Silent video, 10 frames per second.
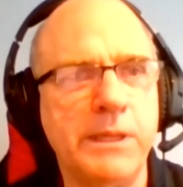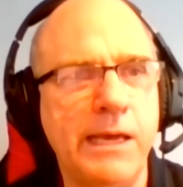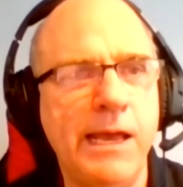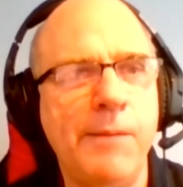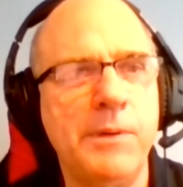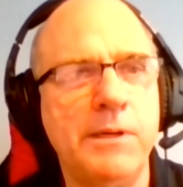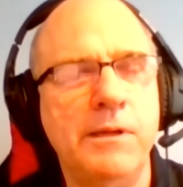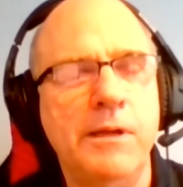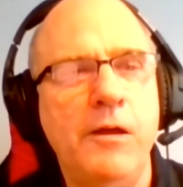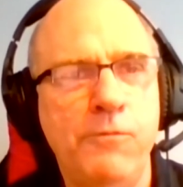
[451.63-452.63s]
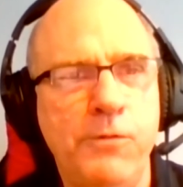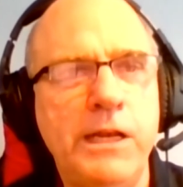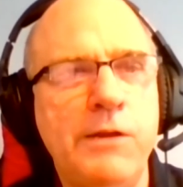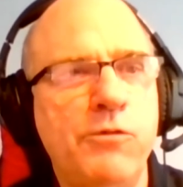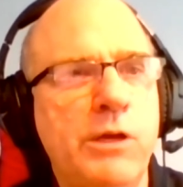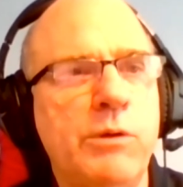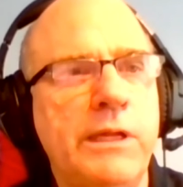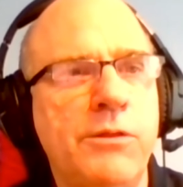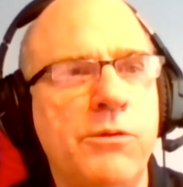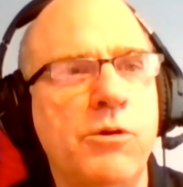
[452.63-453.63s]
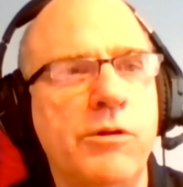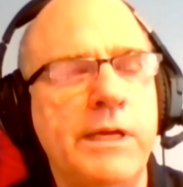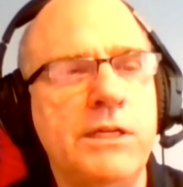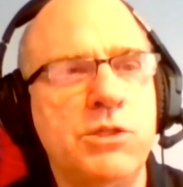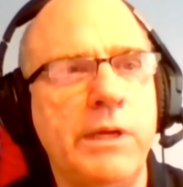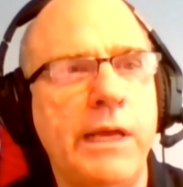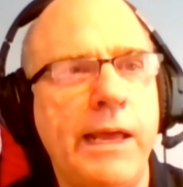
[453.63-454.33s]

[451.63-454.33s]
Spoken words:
they happen fairly frequently through Earth history.